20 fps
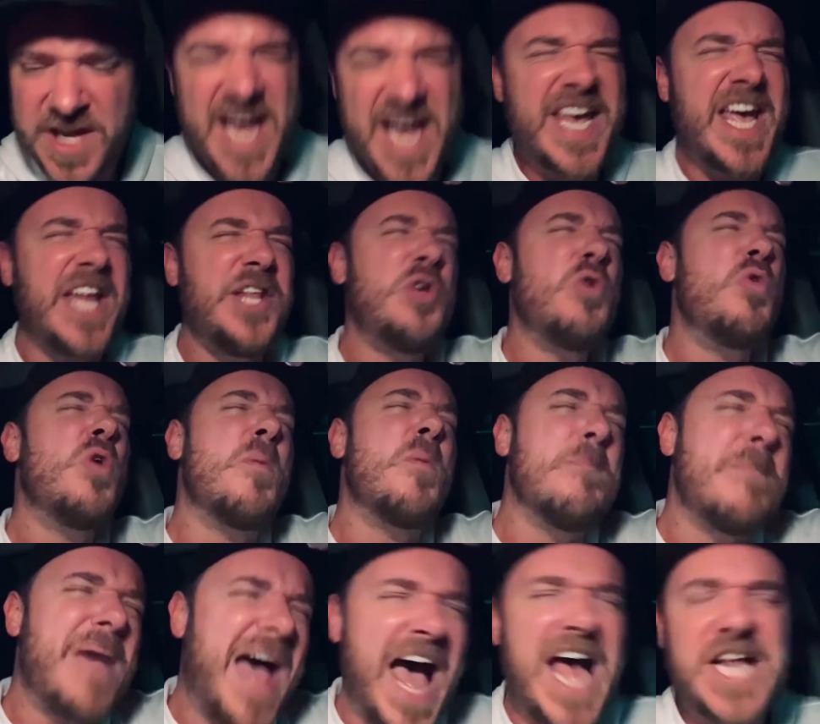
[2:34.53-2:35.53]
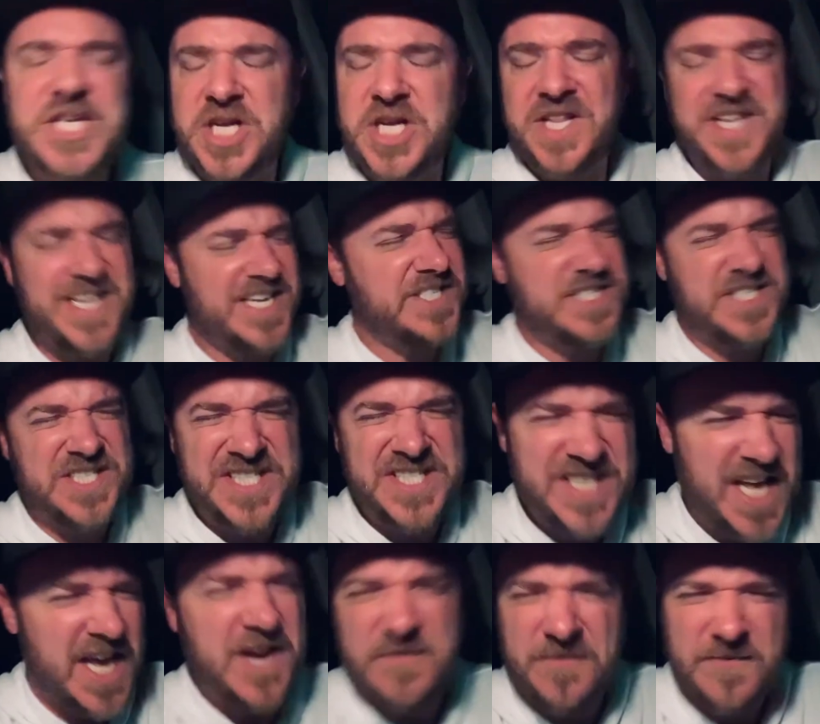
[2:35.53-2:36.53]
Can you imagine these
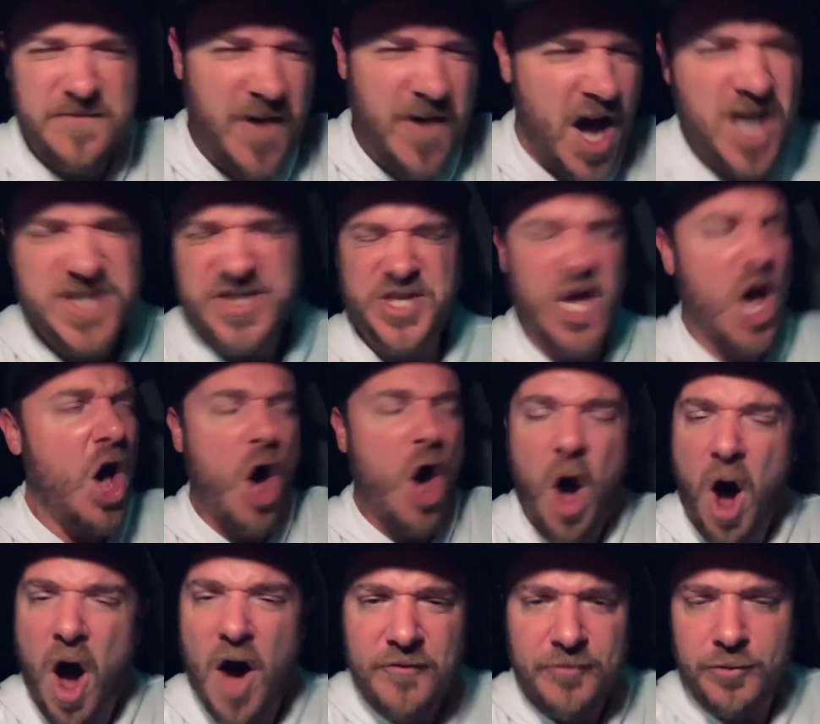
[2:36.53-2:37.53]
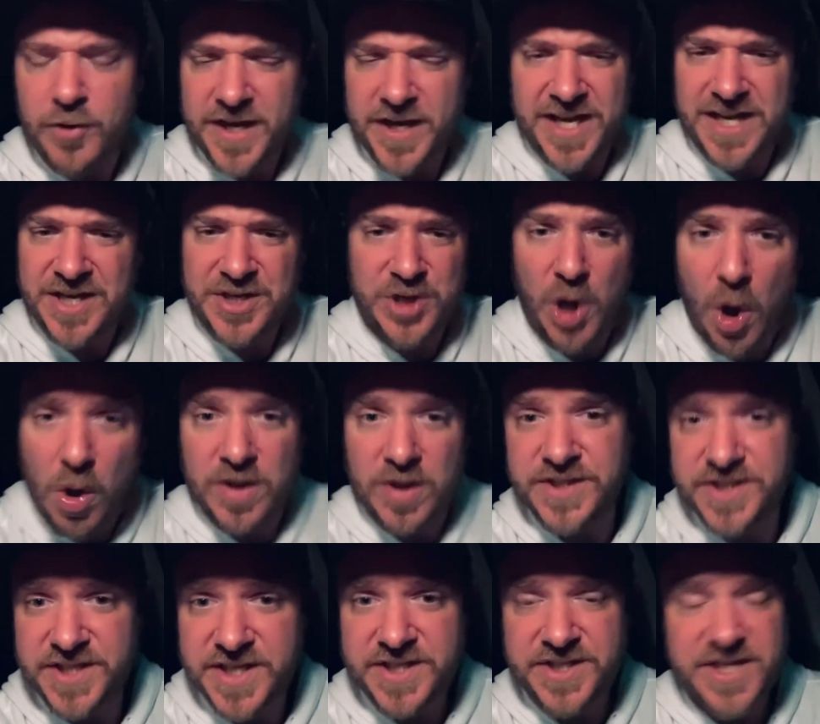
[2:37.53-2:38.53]
sick fucks offering
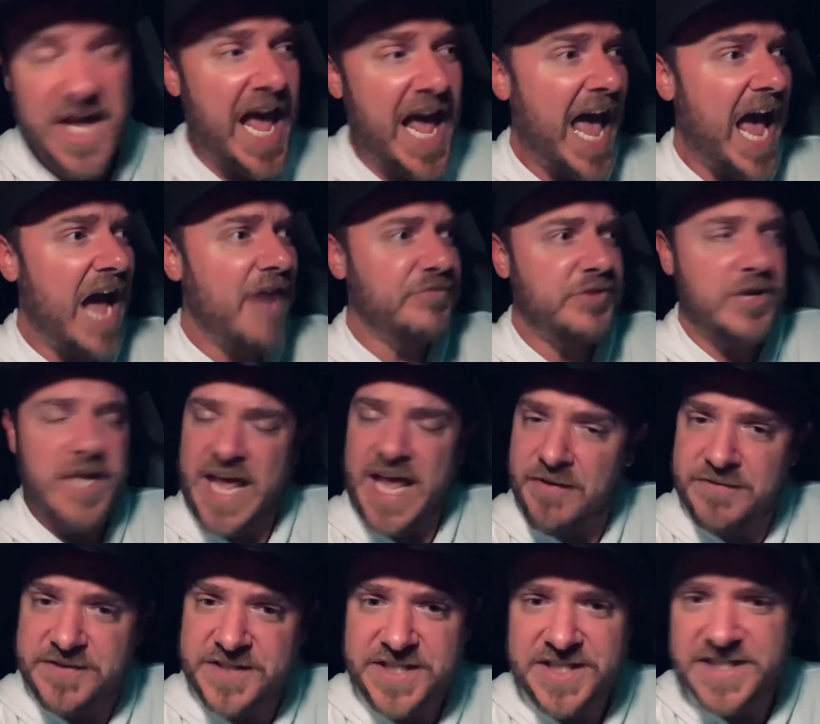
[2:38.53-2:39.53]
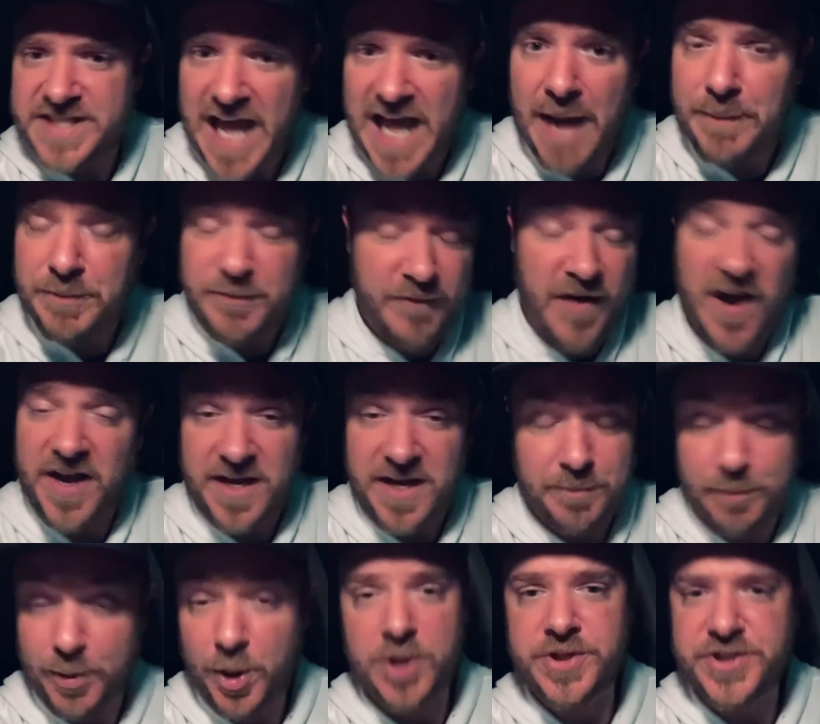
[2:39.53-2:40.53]
condolences after they have snapped fucking
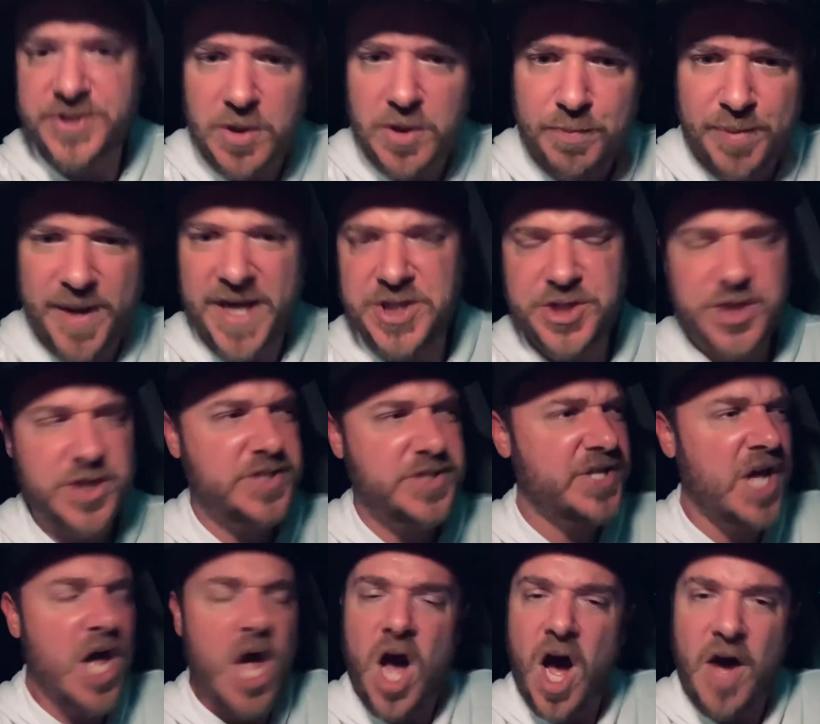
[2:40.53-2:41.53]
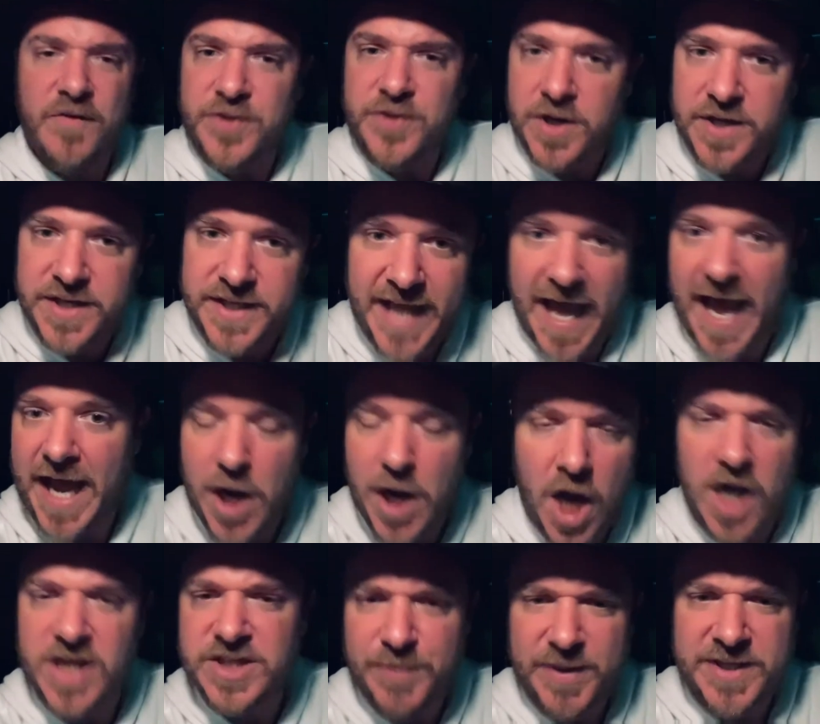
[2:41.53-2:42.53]
personal pictures of your dead
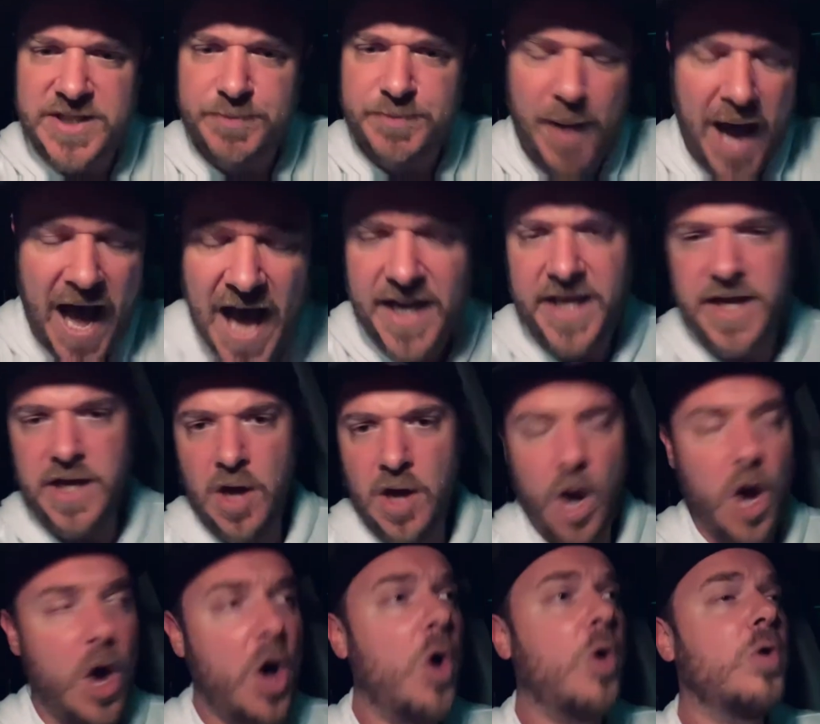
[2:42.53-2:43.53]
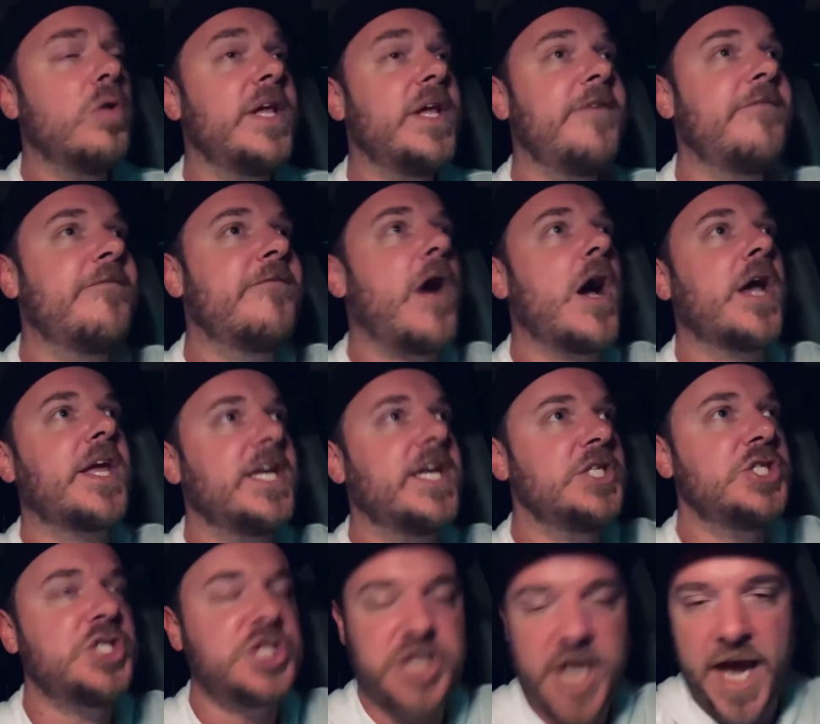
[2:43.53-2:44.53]
husband's body? Holy fucking
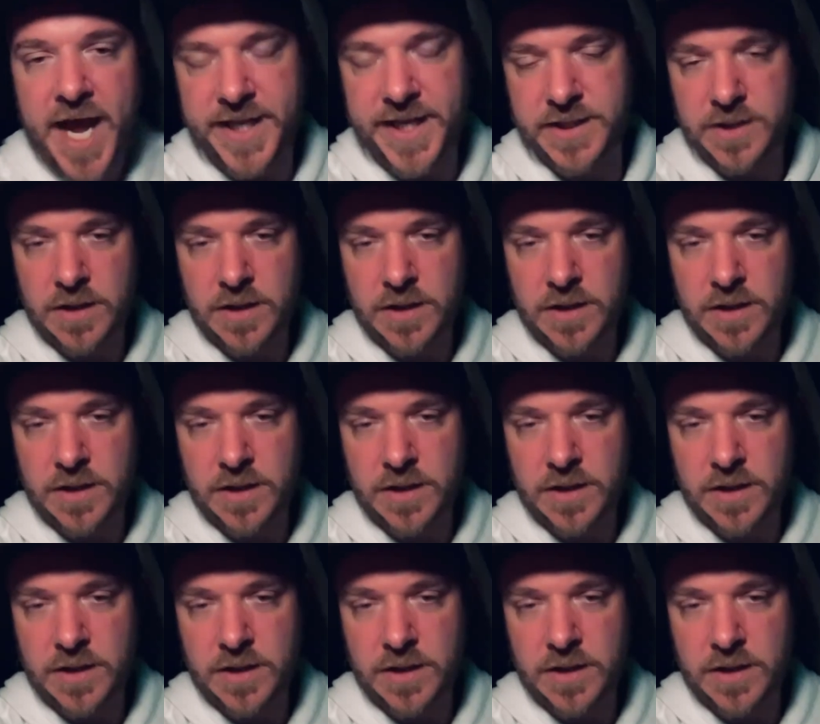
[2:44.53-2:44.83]
shit.